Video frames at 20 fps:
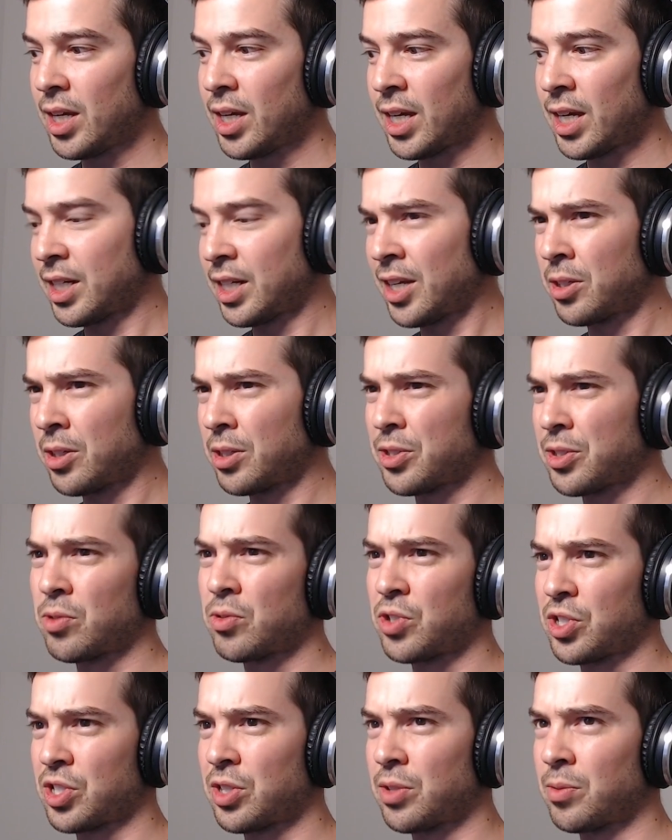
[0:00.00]
and and also
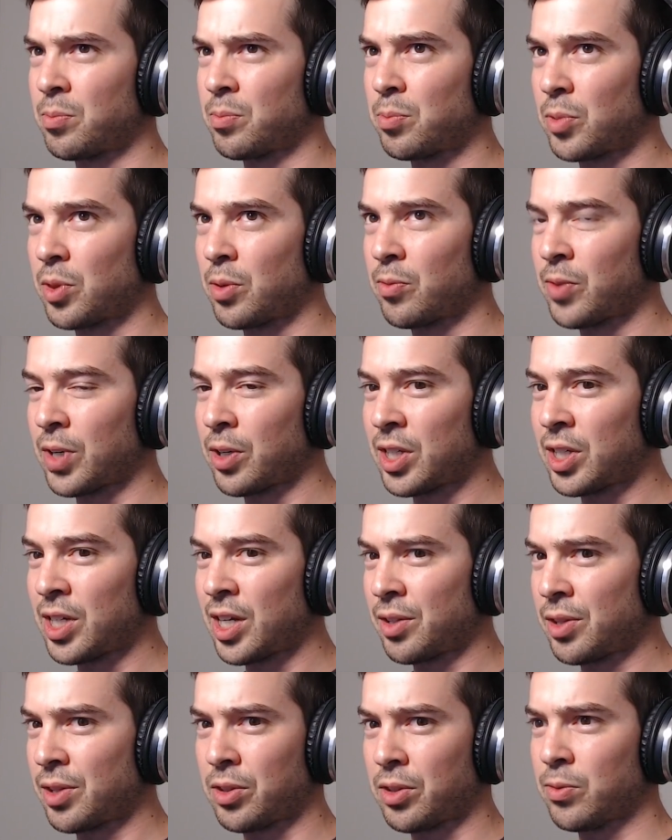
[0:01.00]
just the the very
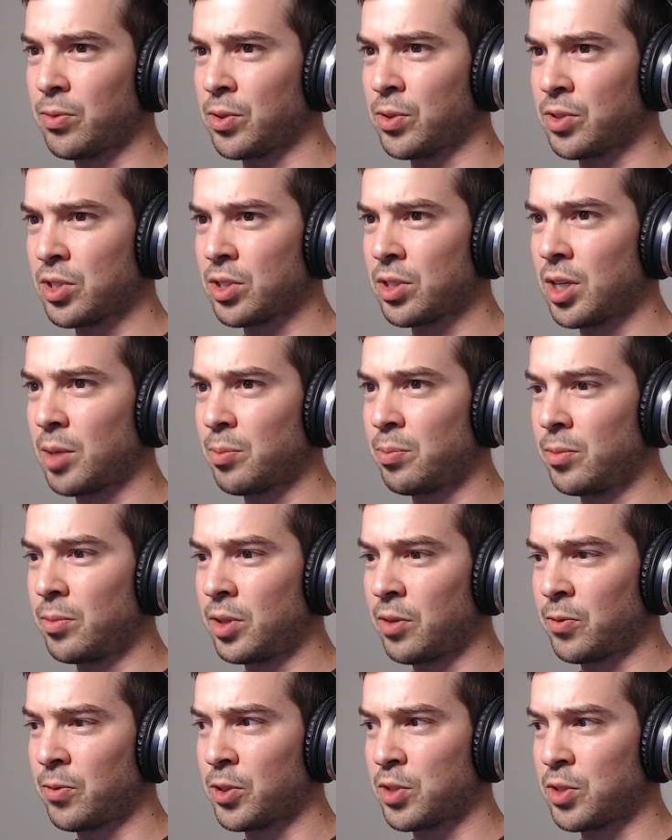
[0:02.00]
I think the first couple,
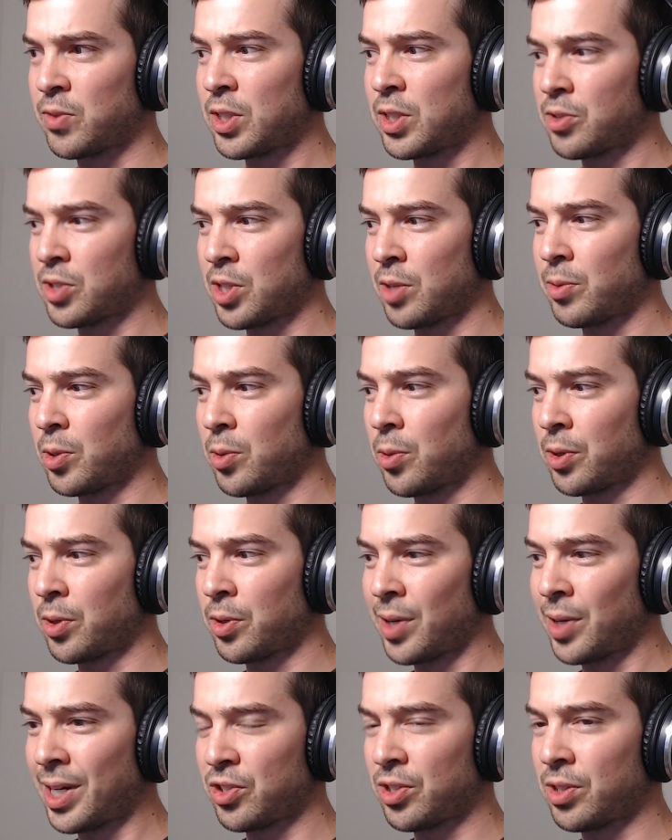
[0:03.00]
the first videos I recorded
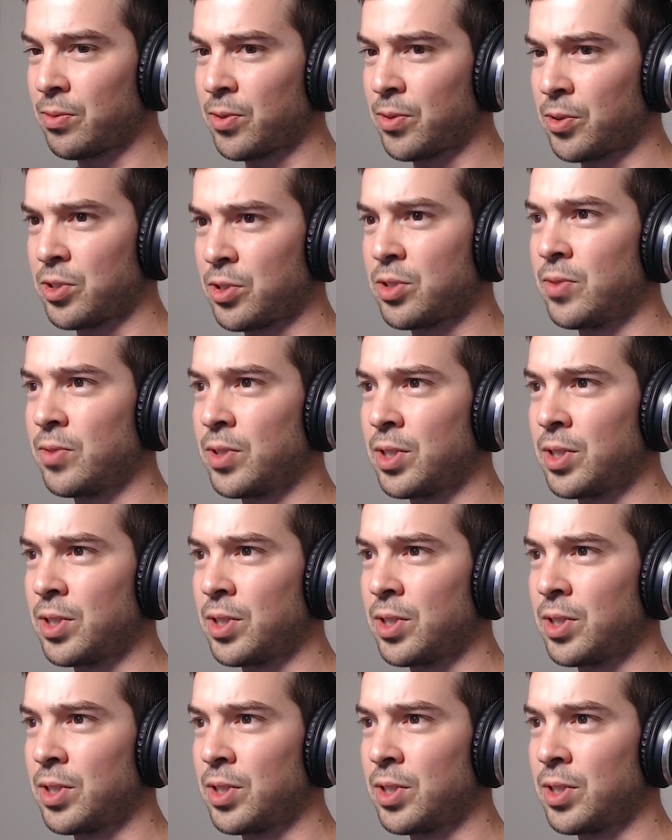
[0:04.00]
are actually the first two